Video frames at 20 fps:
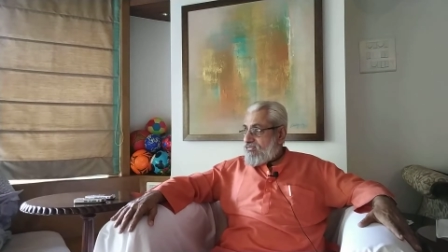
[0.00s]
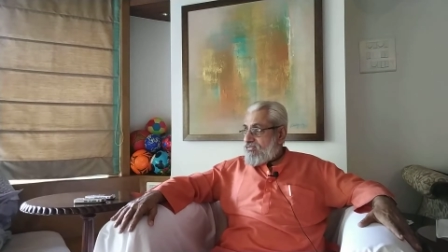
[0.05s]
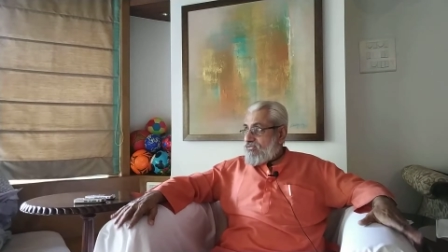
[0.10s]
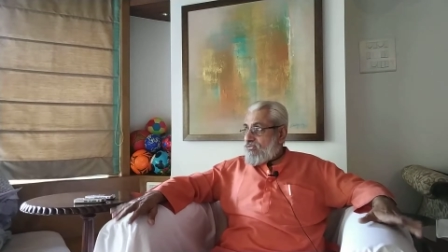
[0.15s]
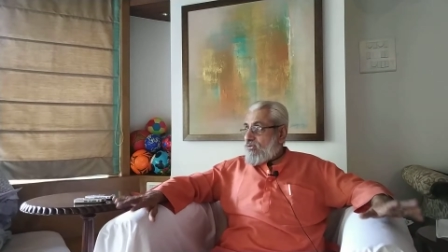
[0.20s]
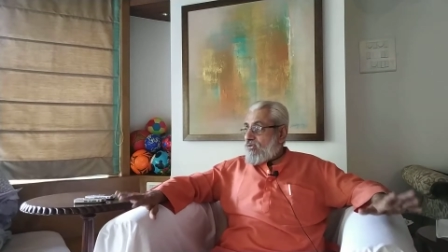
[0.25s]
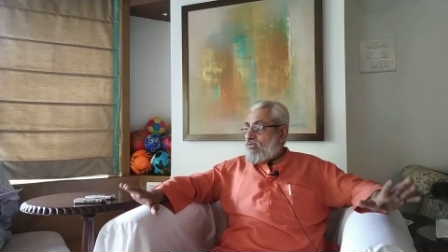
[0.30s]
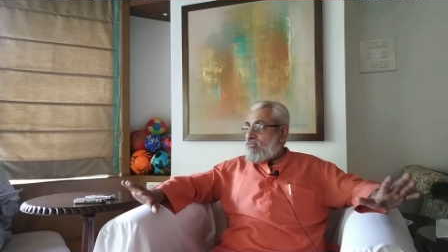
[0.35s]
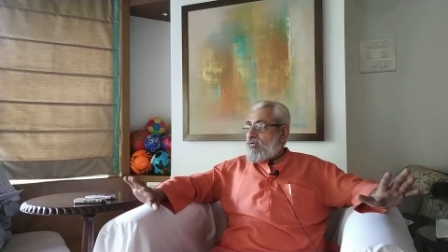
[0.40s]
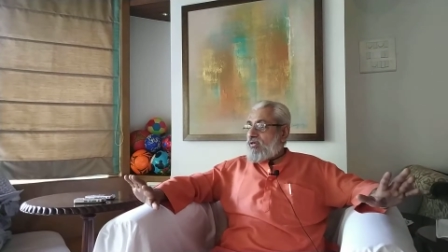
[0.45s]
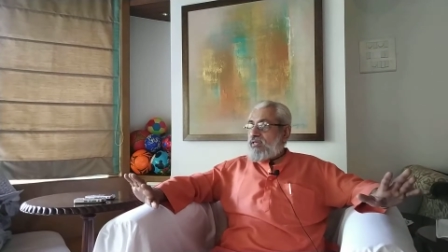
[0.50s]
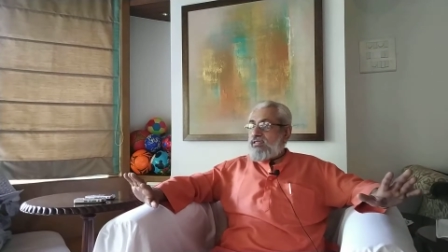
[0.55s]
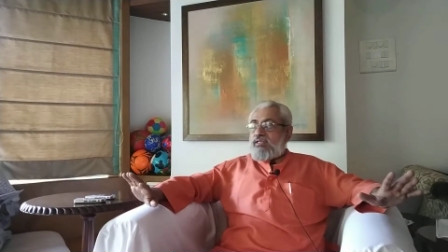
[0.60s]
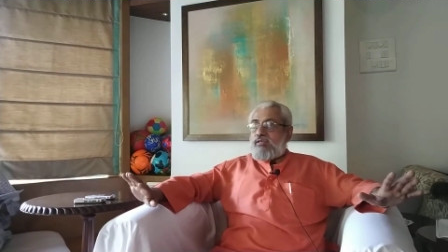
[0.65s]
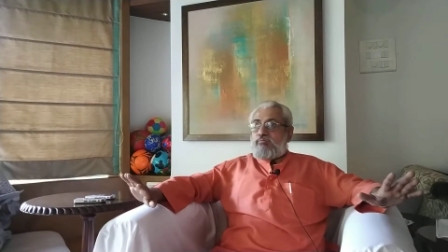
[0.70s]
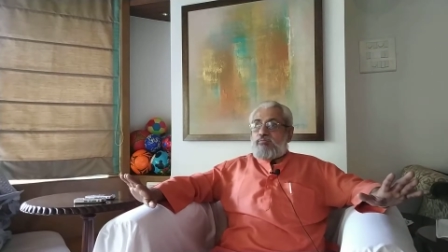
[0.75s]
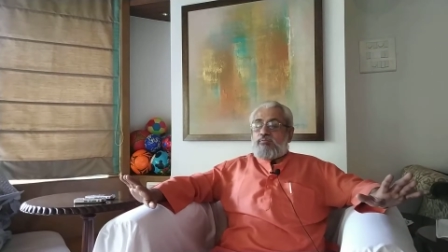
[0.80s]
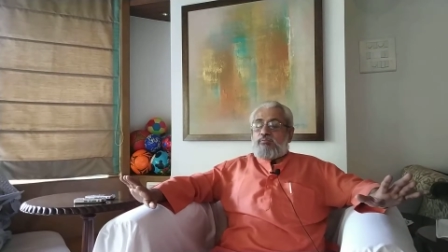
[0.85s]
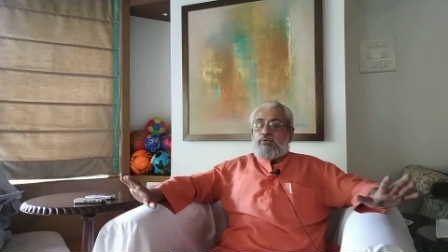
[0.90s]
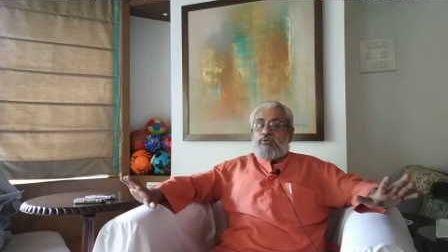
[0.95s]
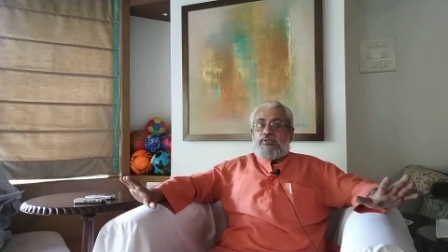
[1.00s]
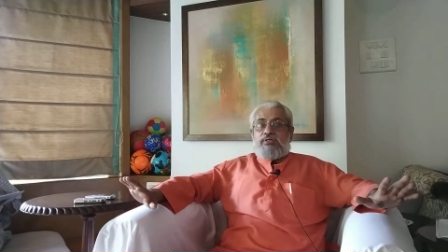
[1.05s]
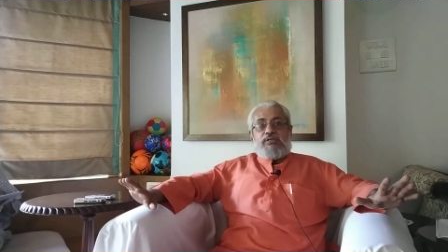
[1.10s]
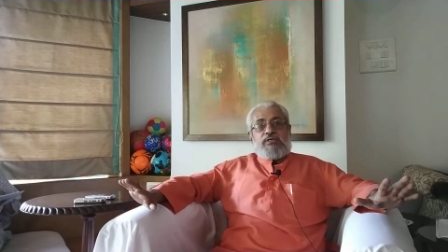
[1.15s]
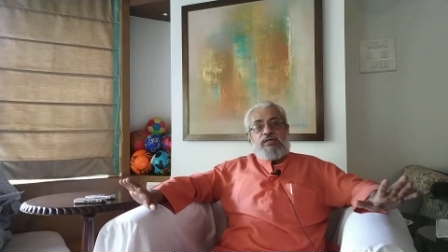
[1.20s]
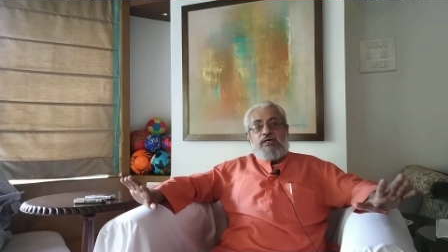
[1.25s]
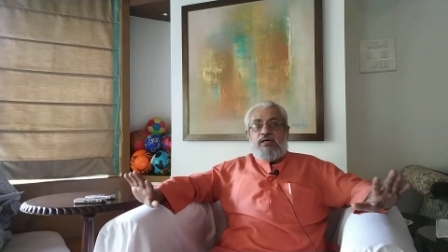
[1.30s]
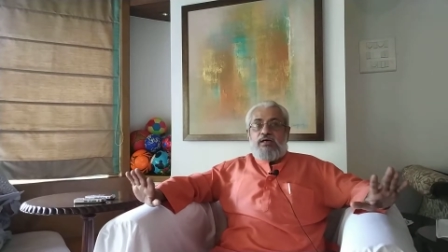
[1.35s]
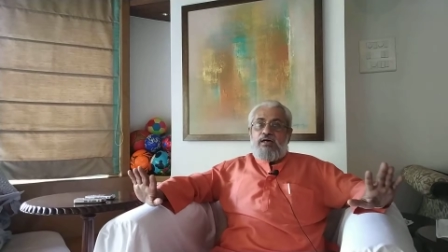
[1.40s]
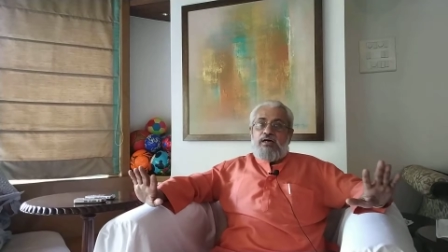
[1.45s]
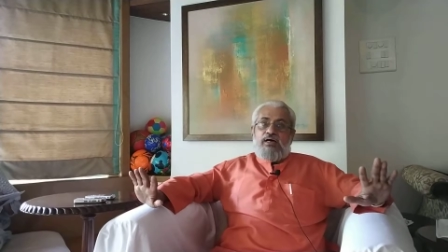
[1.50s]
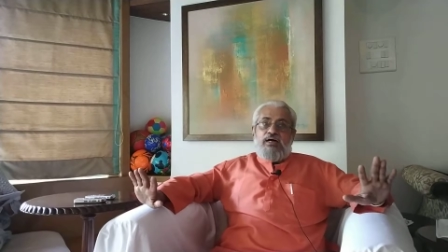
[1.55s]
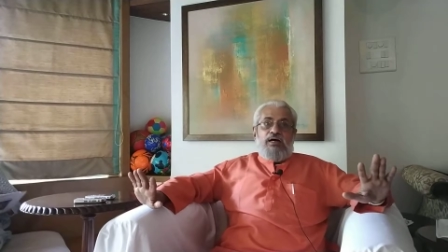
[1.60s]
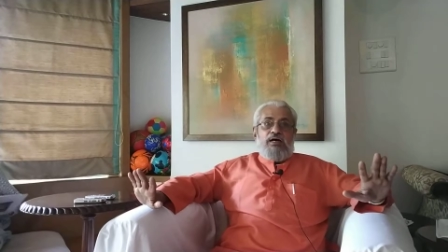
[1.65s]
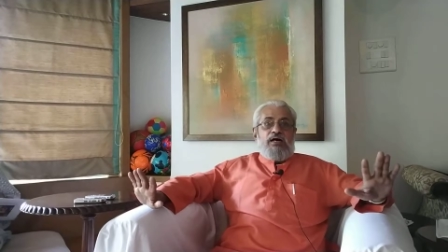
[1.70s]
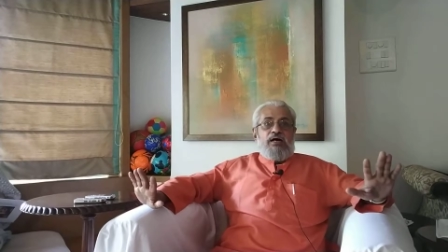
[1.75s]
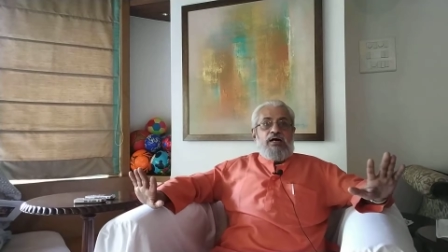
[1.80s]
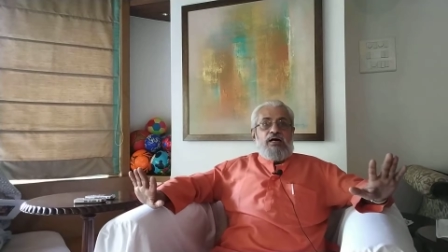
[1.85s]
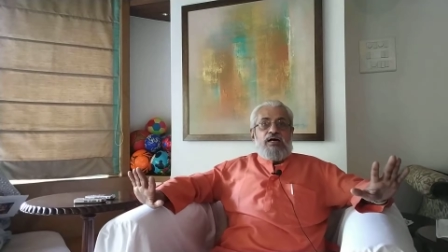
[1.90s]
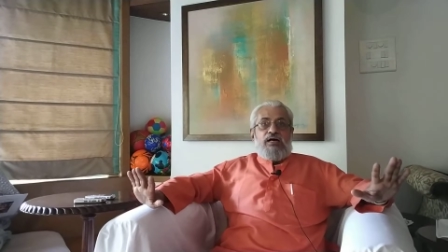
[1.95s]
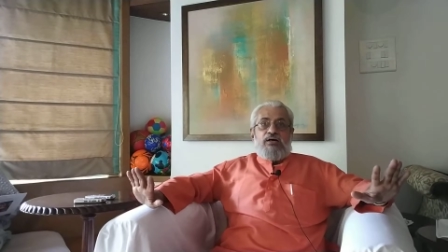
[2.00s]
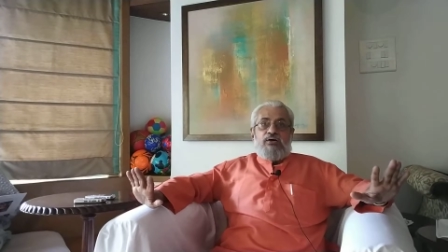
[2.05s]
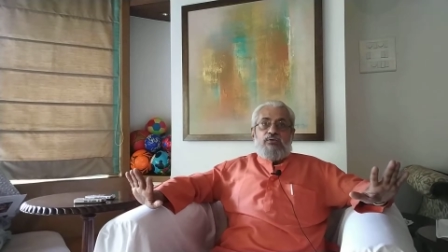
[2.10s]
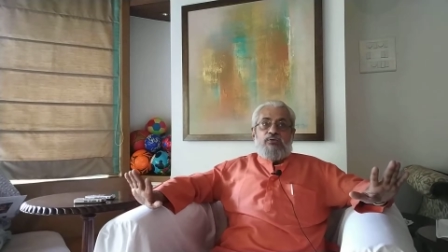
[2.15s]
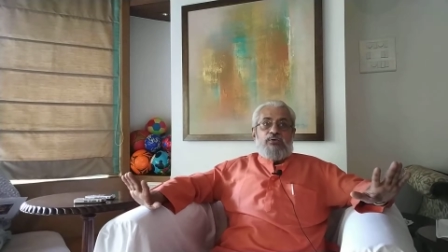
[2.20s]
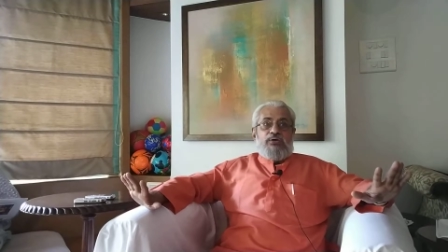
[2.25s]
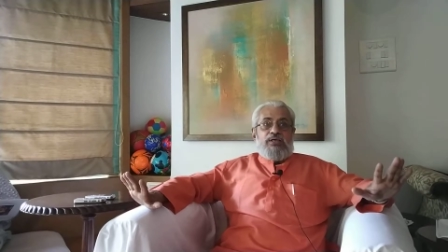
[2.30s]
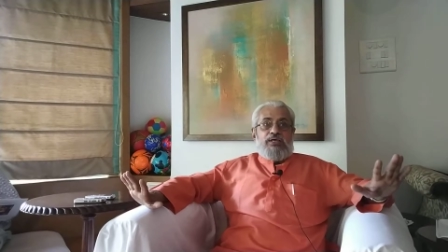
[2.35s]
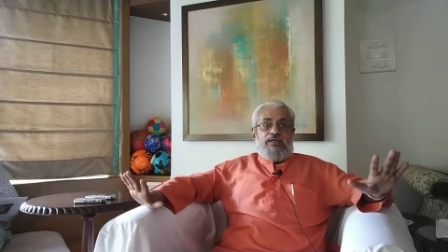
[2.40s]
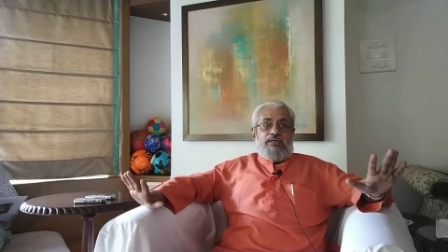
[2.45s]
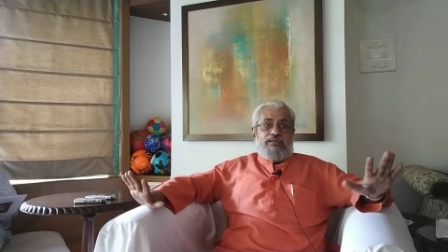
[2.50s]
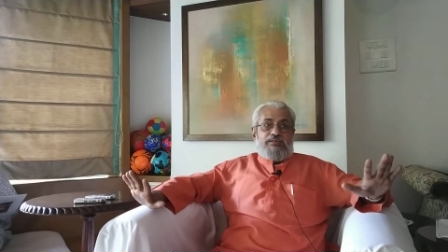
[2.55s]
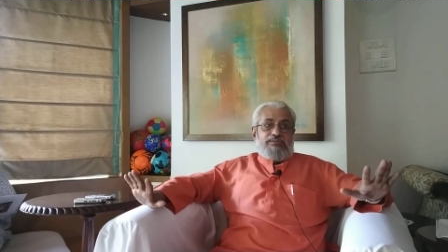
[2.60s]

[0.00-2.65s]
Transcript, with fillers: The whole world came about. Ha, huh, okay.